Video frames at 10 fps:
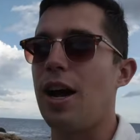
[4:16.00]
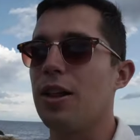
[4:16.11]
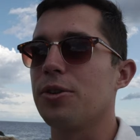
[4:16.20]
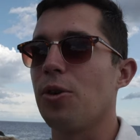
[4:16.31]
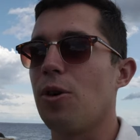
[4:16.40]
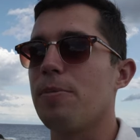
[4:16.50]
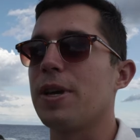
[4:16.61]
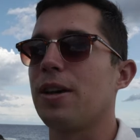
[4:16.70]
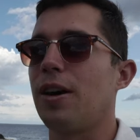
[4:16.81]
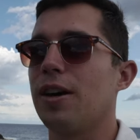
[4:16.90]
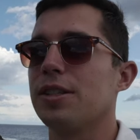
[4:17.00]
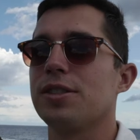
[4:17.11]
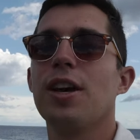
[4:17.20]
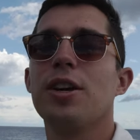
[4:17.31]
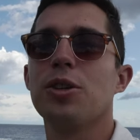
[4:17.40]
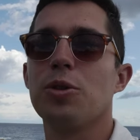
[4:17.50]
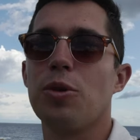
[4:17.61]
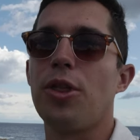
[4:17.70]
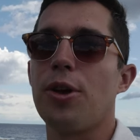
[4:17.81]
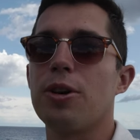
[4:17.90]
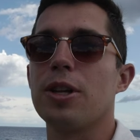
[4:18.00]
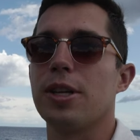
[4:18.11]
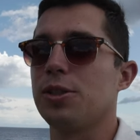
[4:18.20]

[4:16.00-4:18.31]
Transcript: Cala D'Or because you will thoroughly